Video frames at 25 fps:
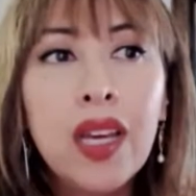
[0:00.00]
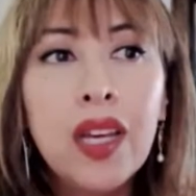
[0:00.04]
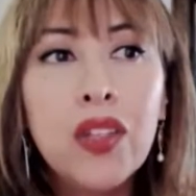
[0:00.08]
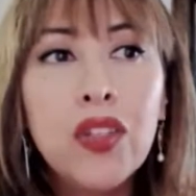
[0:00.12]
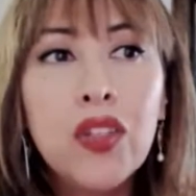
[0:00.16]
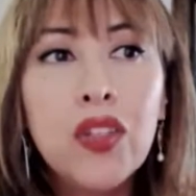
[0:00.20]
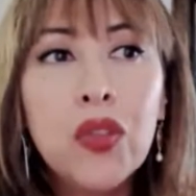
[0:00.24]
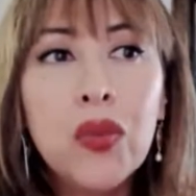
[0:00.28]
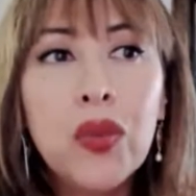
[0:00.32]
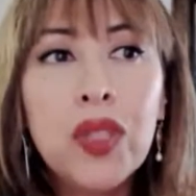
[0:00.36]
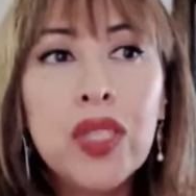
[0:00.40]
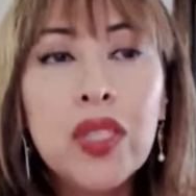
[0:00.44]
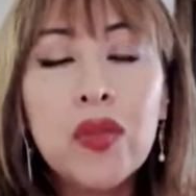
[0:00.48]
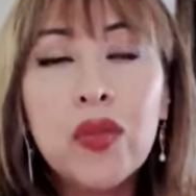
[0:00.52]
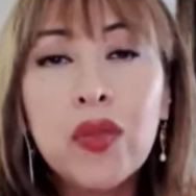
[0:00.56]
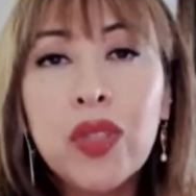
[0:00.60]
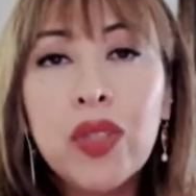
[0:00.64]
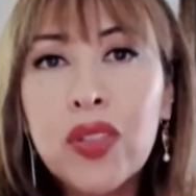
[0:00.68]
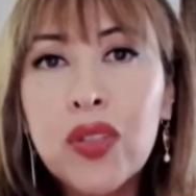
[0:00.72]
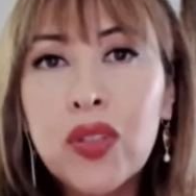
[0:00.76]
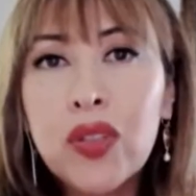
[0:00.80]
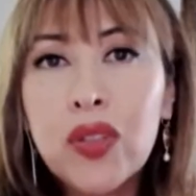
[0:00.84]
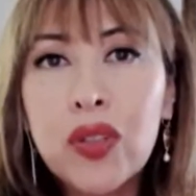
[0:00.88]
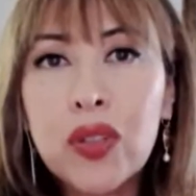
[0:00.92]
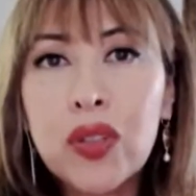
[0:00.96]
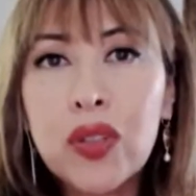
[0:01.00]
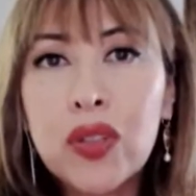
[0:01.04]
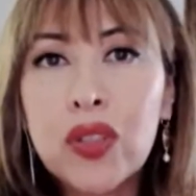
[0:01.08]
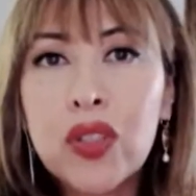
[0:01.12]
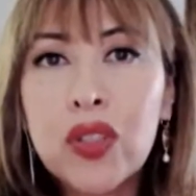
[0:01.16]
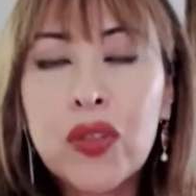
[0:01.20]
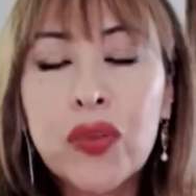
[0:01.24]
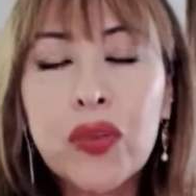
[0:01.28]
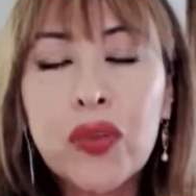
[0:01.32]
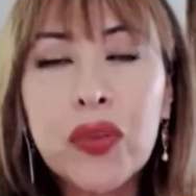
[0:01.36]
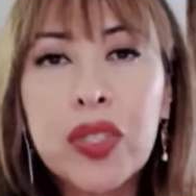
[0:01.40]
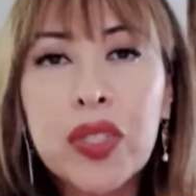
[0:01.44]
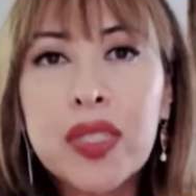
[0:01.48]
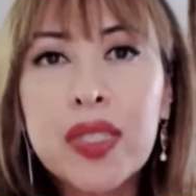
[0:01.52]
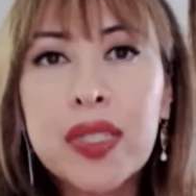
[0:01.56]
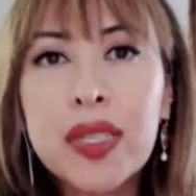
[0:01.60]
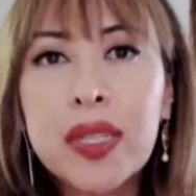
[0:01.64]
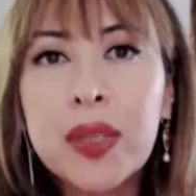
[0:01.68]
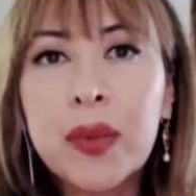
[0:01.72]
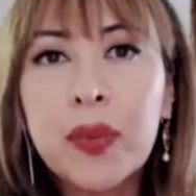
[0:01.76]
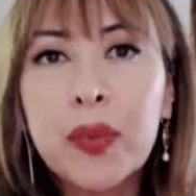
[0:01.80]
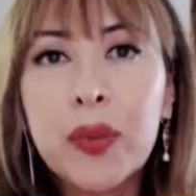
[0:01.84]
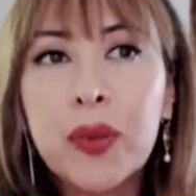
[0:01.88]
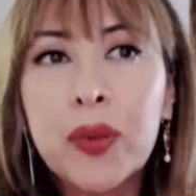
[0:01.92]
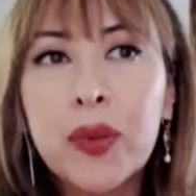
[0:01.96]
doing research, for
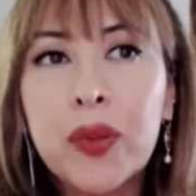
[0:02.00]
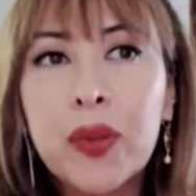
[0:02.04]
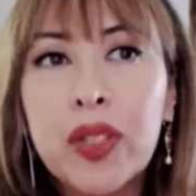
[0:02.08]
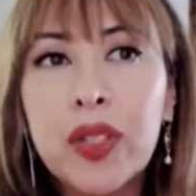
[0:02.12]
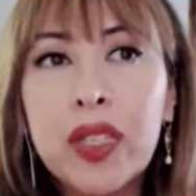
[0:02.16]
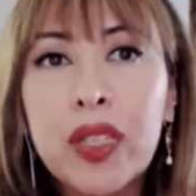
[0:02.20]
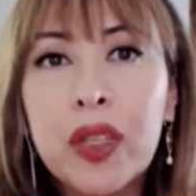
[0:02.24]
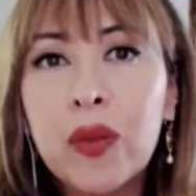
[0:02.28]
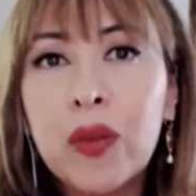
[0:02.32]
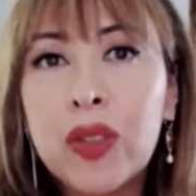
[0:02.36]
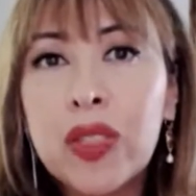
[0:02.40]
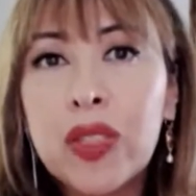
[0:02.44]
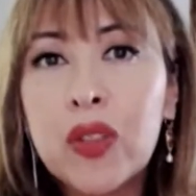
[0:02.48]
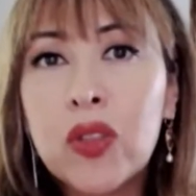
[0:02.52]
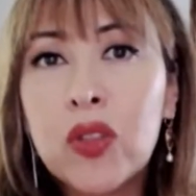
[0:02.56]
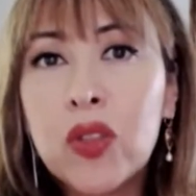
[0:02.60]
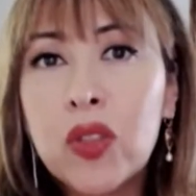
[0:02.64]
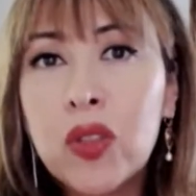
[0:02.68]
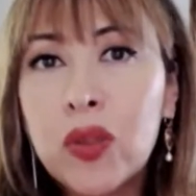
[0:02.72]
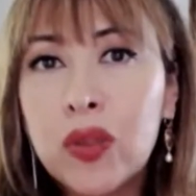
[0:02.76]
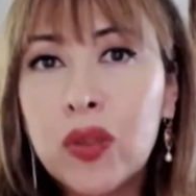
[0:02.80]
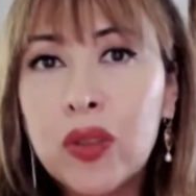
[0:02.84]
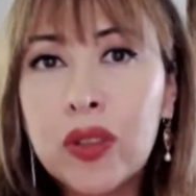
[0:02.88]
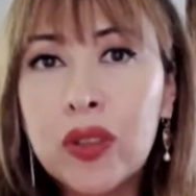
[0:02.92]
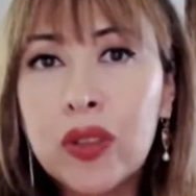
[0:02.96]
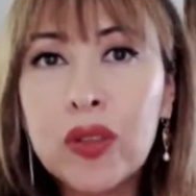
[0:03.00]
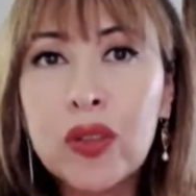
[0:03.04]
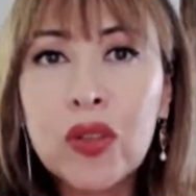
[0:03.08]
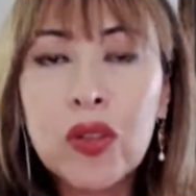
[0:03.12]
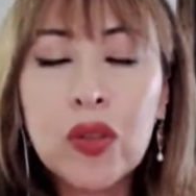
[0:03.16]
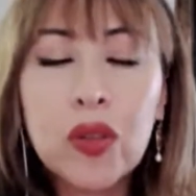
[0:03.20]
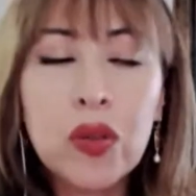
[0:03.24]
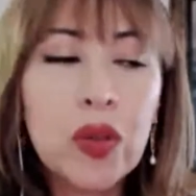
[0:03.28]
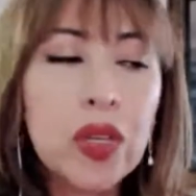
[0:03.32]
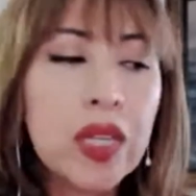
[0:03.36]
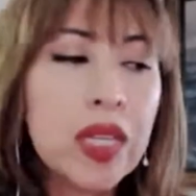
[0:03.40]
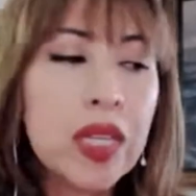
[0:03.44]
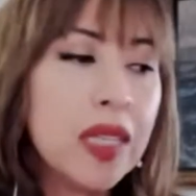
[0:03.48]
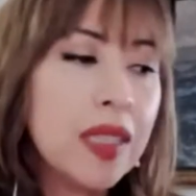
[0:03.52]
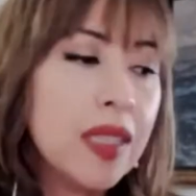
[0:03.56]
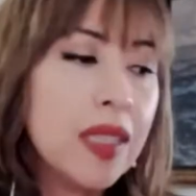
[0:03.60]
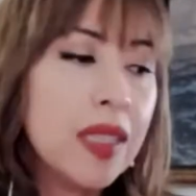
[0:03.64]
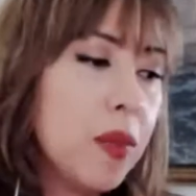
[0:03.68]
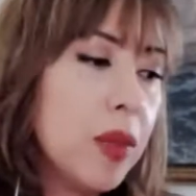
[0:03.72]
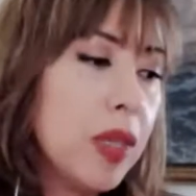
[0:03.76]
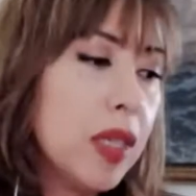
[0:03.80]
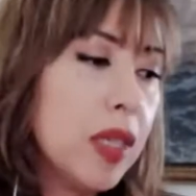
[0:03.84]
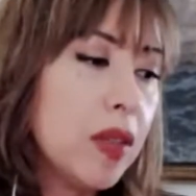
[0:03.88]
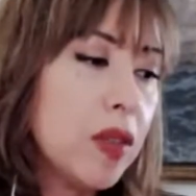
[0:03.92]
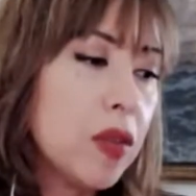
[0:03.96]
example, including students or
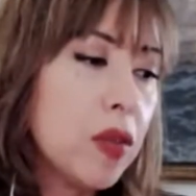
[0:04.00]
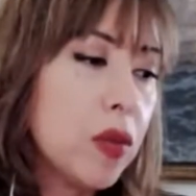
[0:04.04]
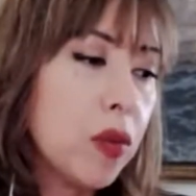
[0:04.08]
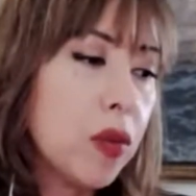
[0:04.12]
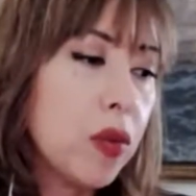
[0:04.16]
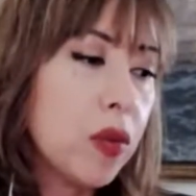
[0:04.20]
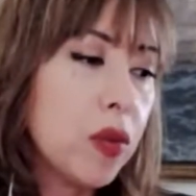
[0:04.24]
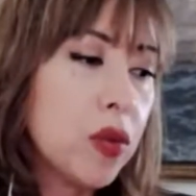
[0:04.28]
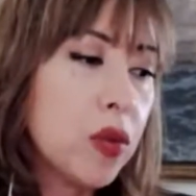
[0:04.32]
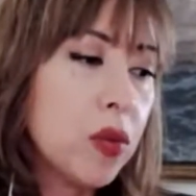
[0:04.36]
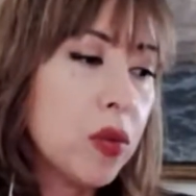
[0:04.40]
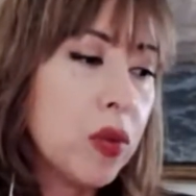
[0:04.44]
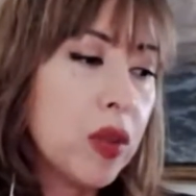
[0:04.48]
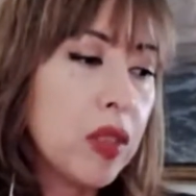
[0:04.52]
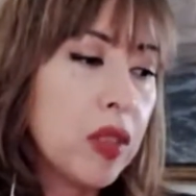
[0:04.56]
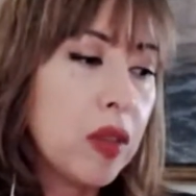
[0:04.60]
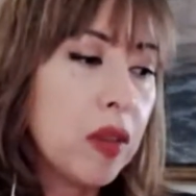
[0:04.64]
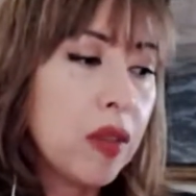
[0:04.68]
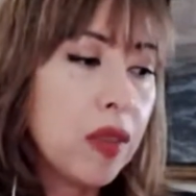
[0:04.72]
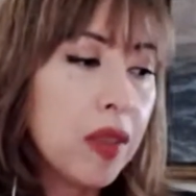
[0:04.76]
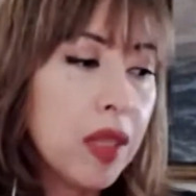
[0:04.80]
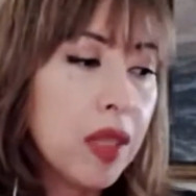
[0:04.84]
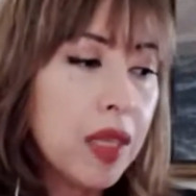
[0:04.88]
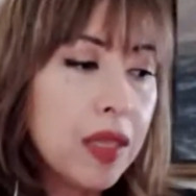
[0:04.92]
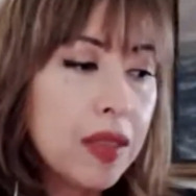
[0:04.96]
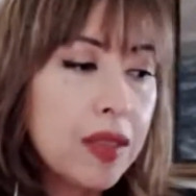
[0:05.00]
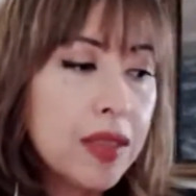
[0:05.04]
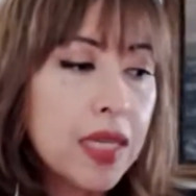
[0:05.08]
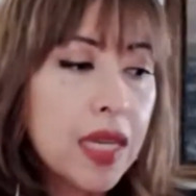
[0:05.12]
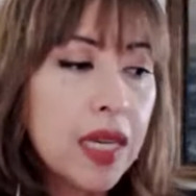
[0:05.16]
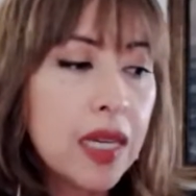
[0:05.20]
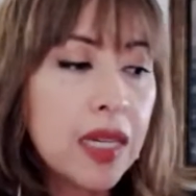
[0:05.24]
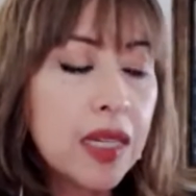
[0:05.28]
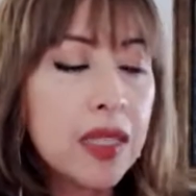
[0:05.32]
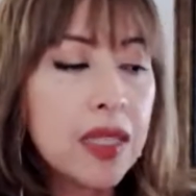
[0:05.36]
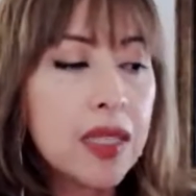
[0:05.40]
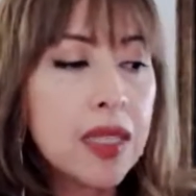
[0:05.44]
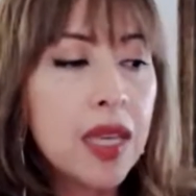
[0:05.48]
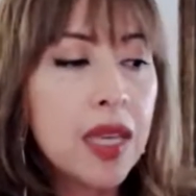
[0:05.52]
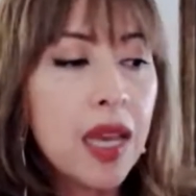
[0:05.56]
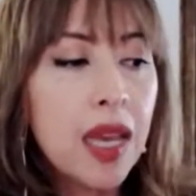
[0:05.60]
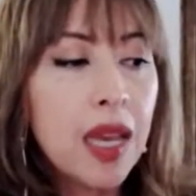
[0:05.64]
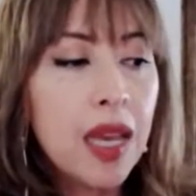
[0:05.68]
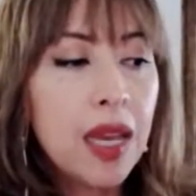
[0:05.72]
academics or those who work in think tanks.